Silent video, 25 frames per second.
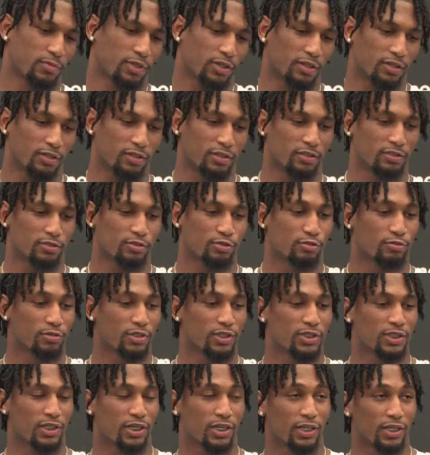Man, too
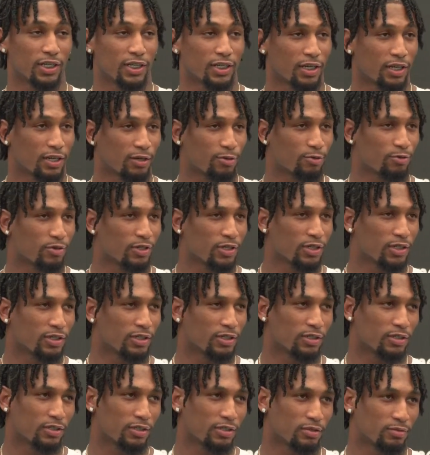excited. I can't wait.
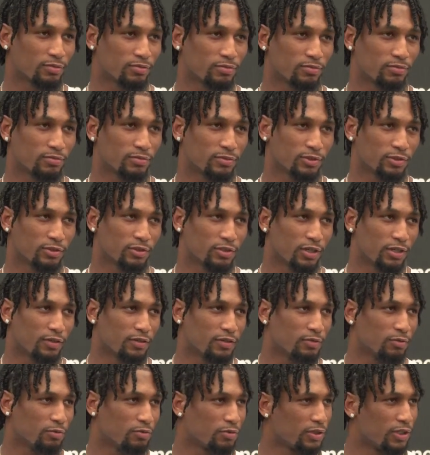You
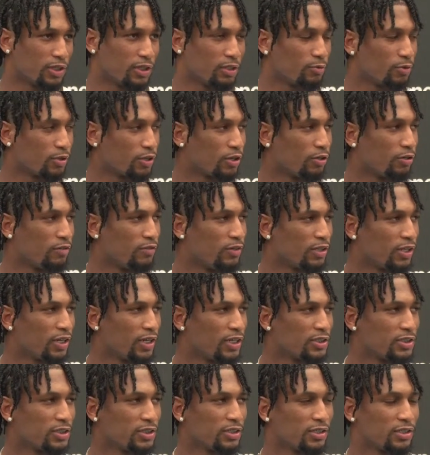know, dealing with COVID
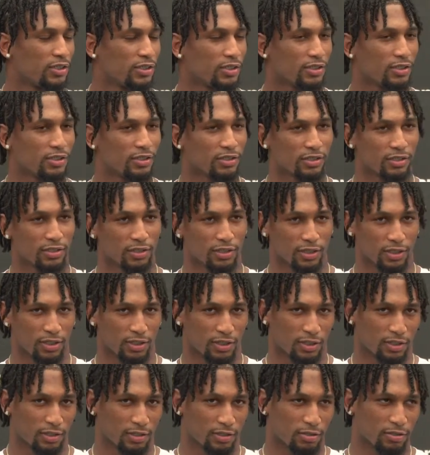last year and,
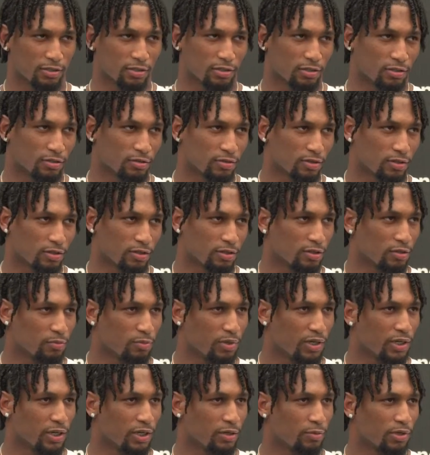you know, only
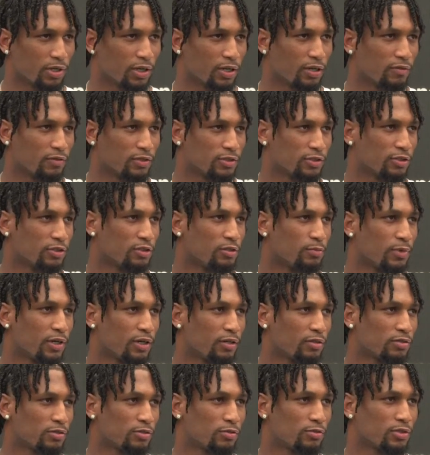being able to have a certain
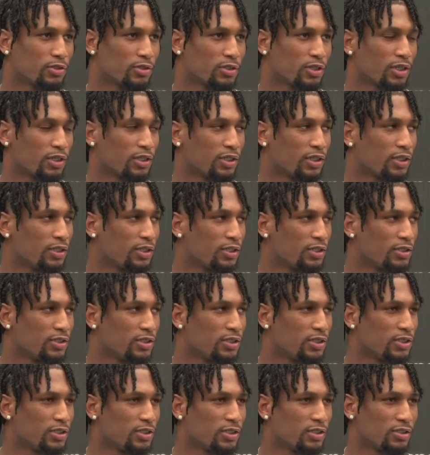amount towards, like, the end of the
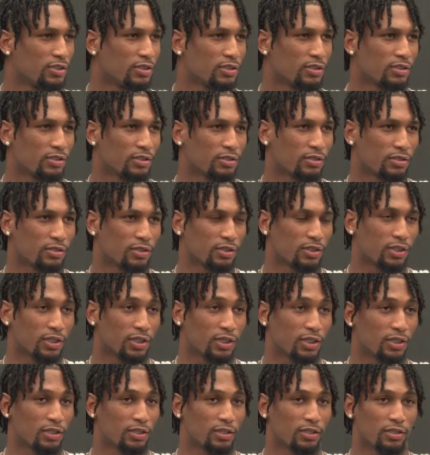season. And
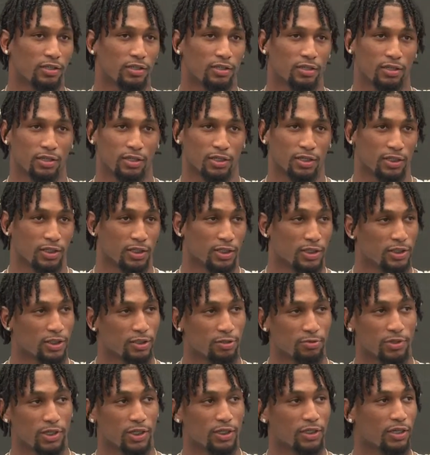then this
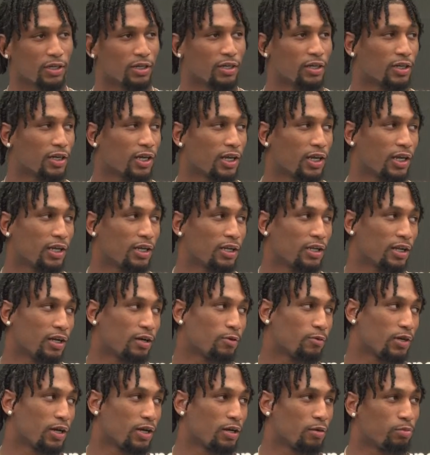year we get the hurricane, and
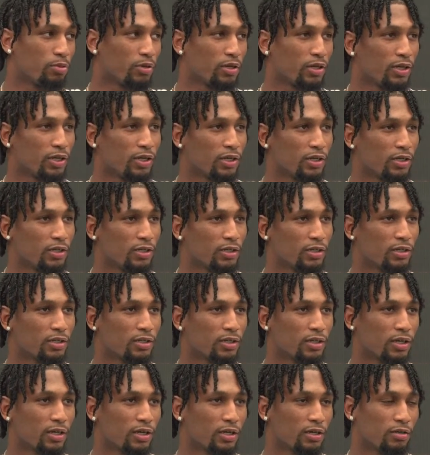now we got to play
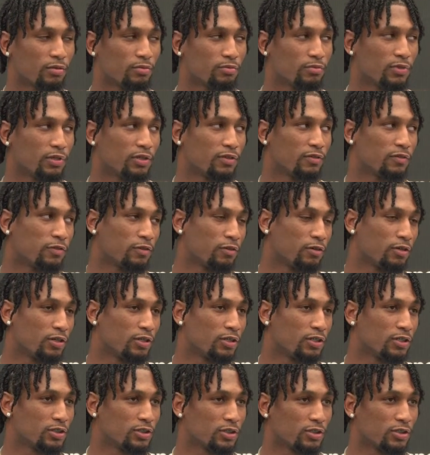in Florida.